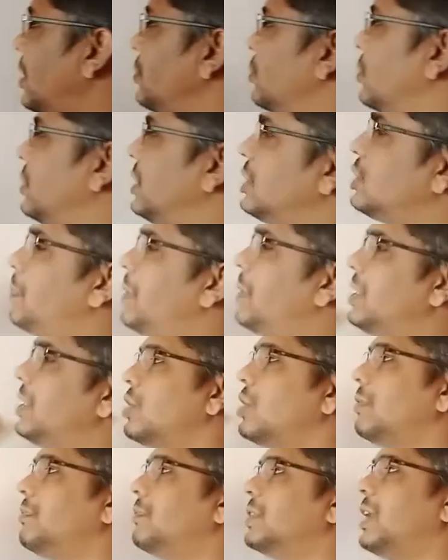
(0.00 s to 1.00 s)
If in the
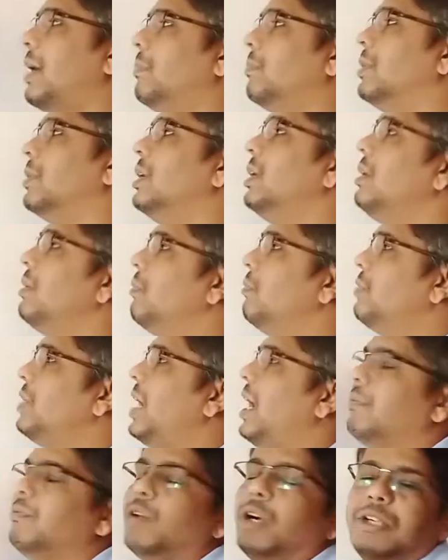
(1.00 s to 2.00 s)
units place of a
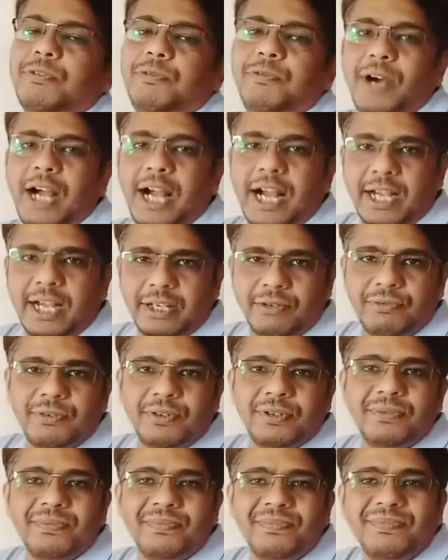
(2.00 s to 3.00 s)
number we have got
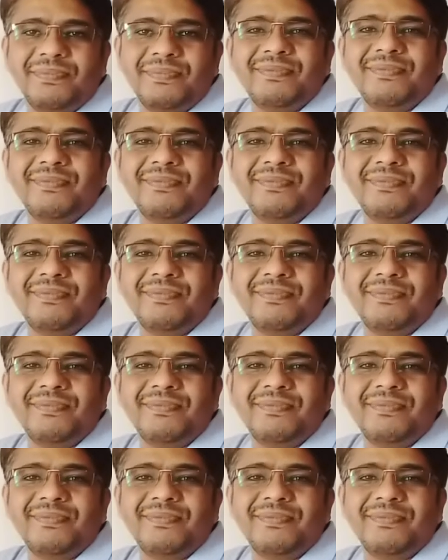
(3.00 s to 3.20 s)
5,